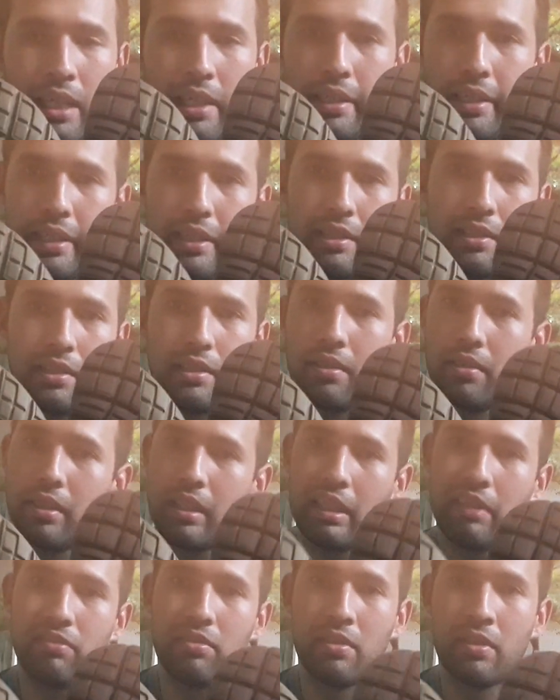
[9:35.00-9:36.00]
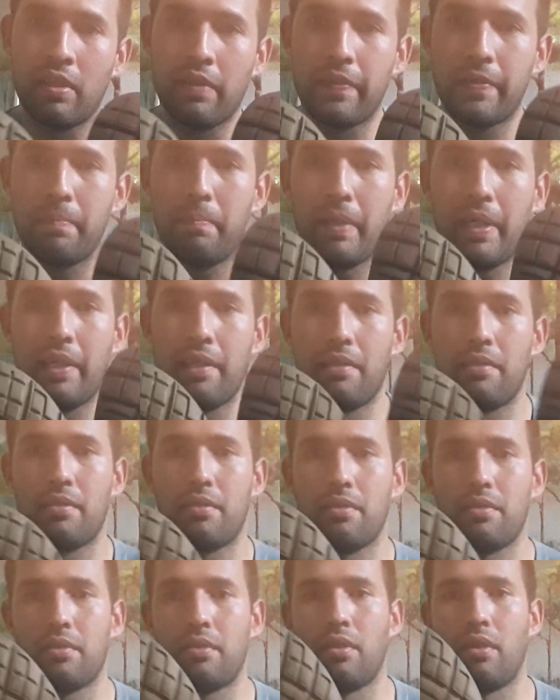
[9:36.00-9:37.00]
it still gives enough space.
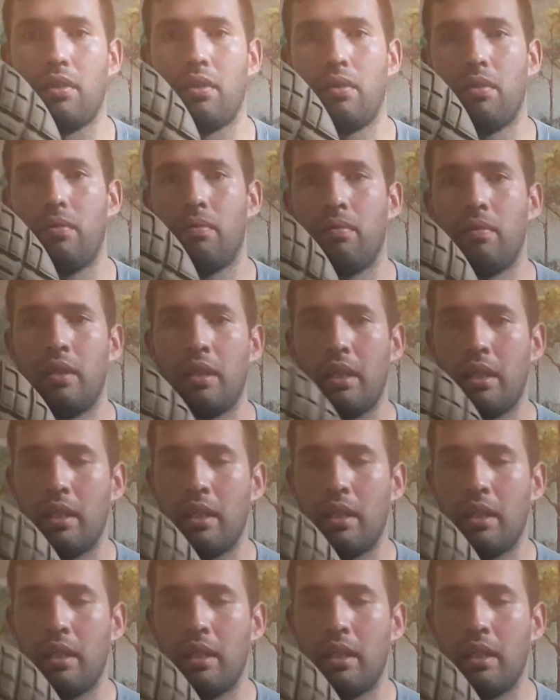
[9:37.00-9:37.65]
So